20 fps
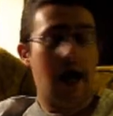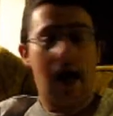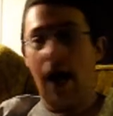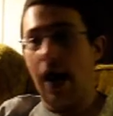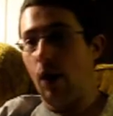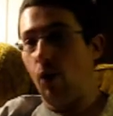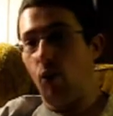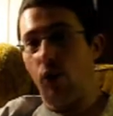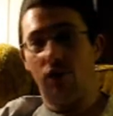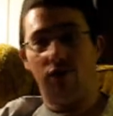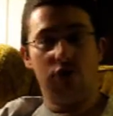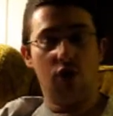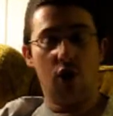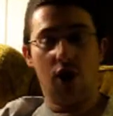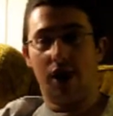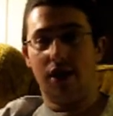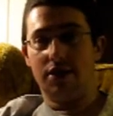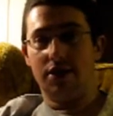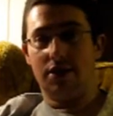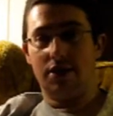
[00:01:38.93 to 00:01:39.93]
I would have
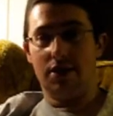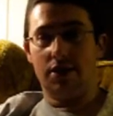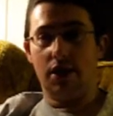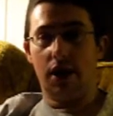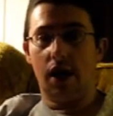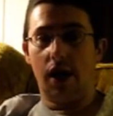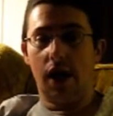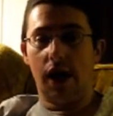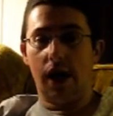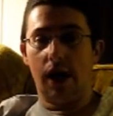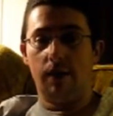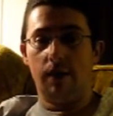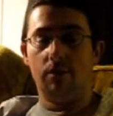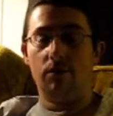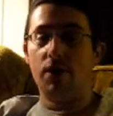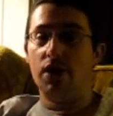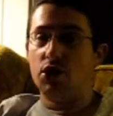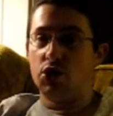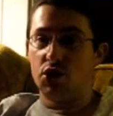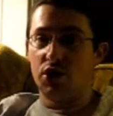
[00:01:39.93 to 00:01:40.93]
lost.
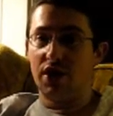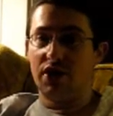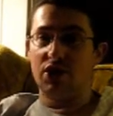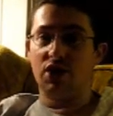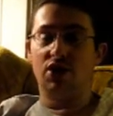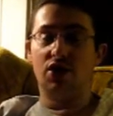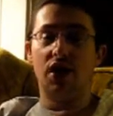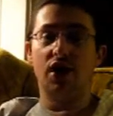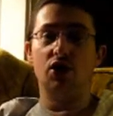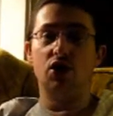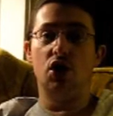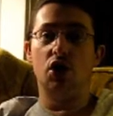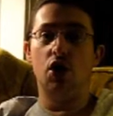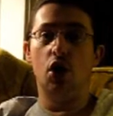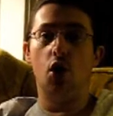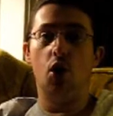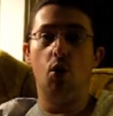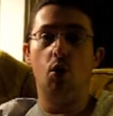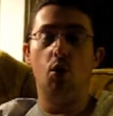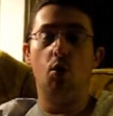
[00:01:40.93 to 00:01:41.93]
And so that's a thing to
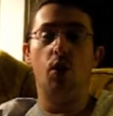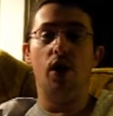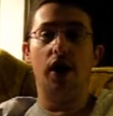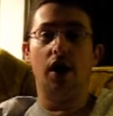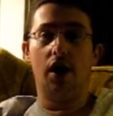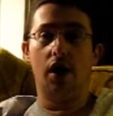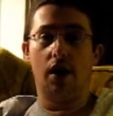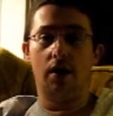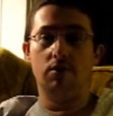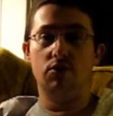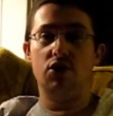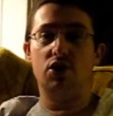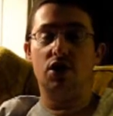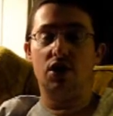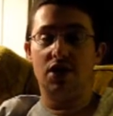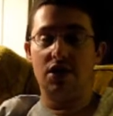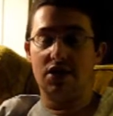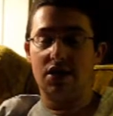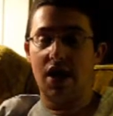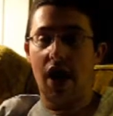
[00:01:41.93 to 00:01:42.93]
note when it comes
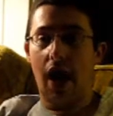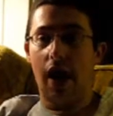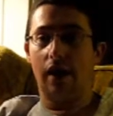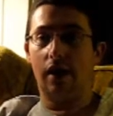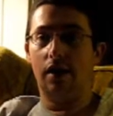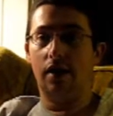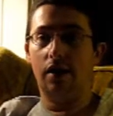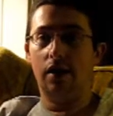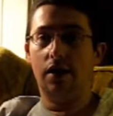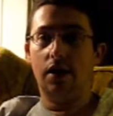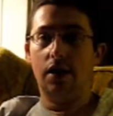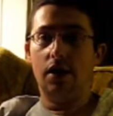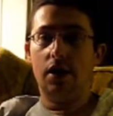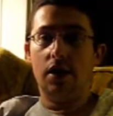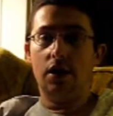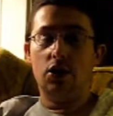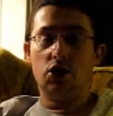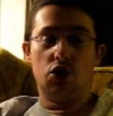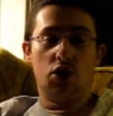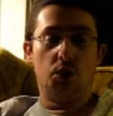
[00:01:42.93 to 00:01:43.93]
to this deck.
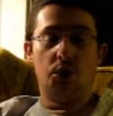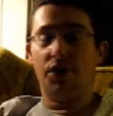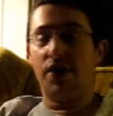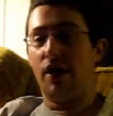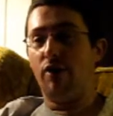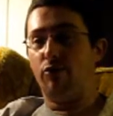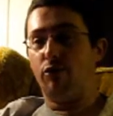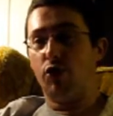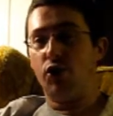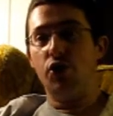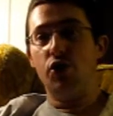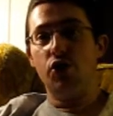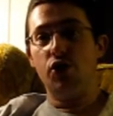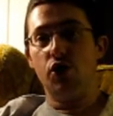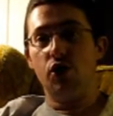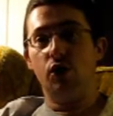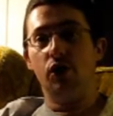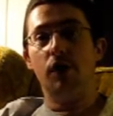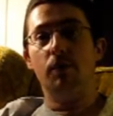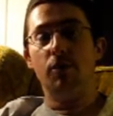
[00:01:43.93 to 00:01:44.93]
So without further
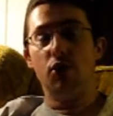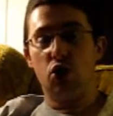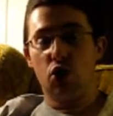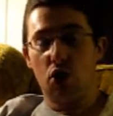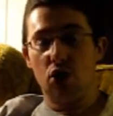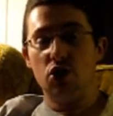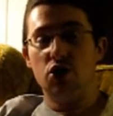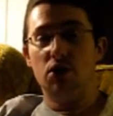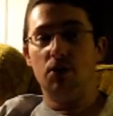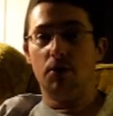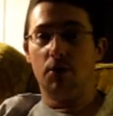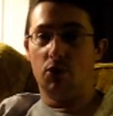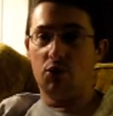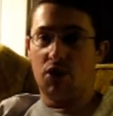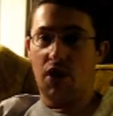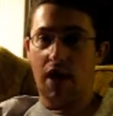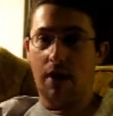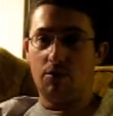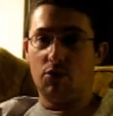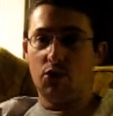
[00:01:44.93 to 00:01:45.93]
ado, let me show you some of those
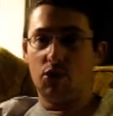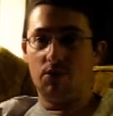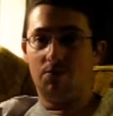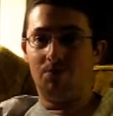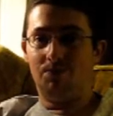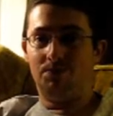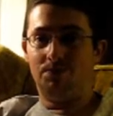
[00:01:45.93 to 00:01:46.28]
games.